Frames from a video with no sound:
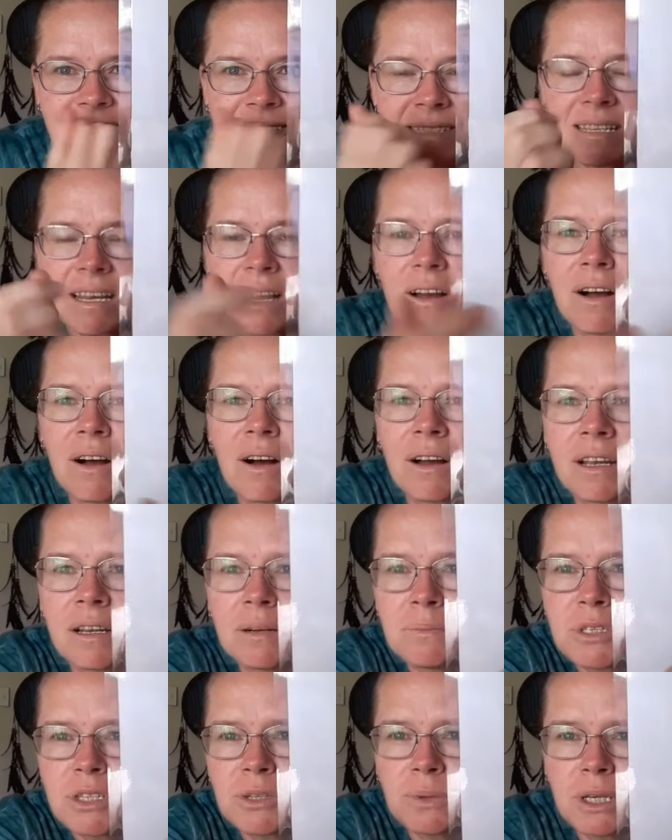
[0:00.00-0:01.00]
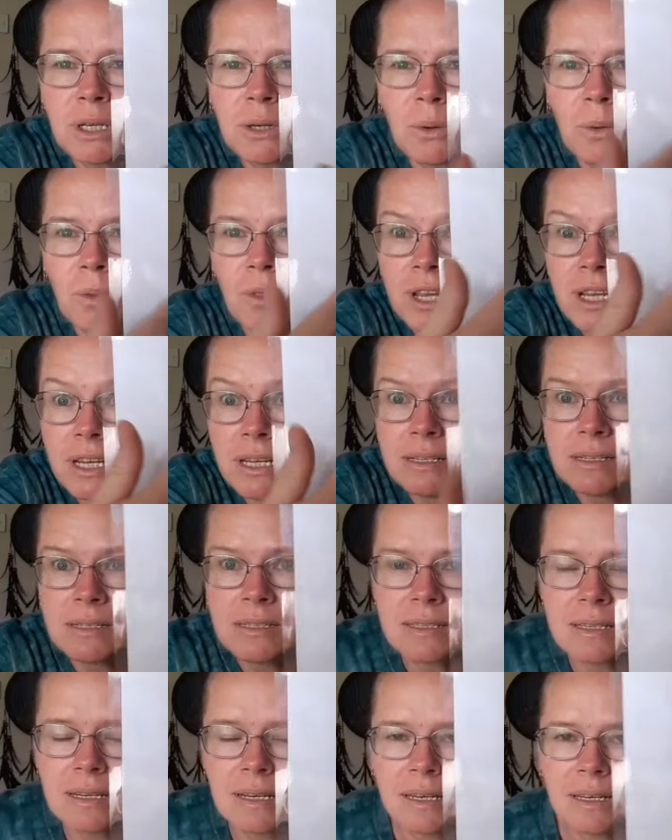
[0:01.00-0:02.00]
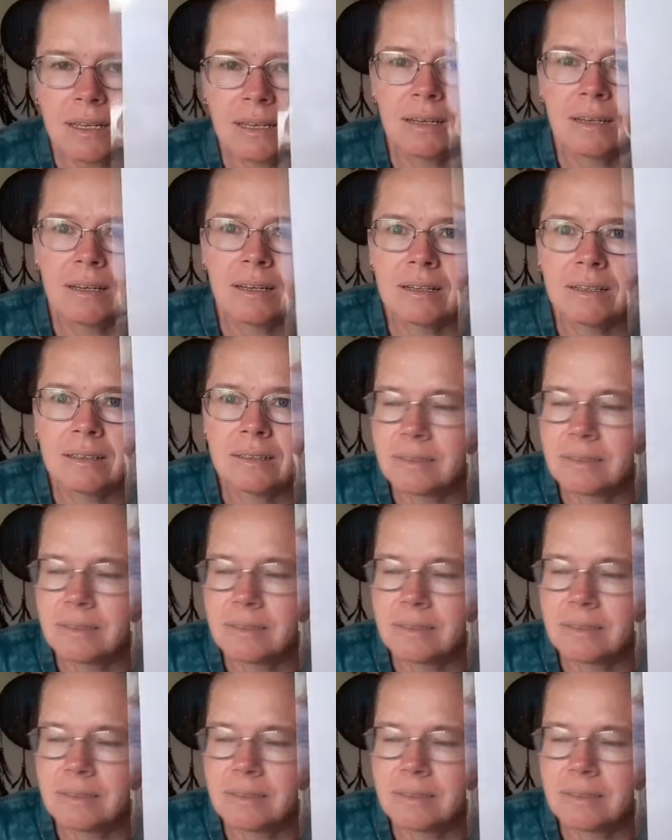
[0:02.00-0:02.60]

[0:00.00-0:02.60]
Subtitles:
so I am doing all these in